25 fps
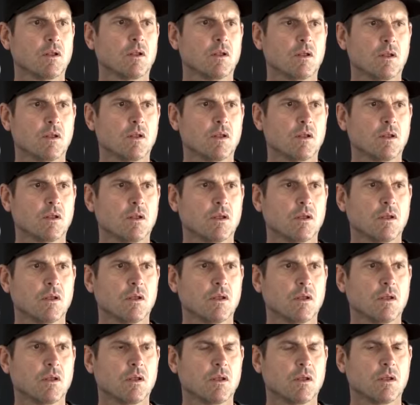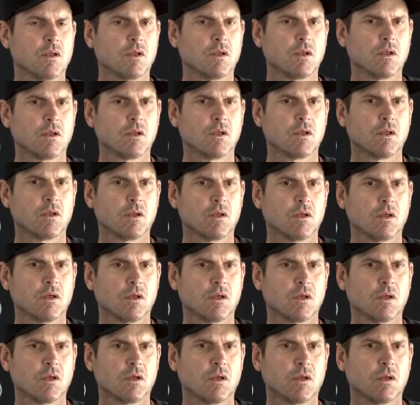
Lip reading: No one is speaking in this clip.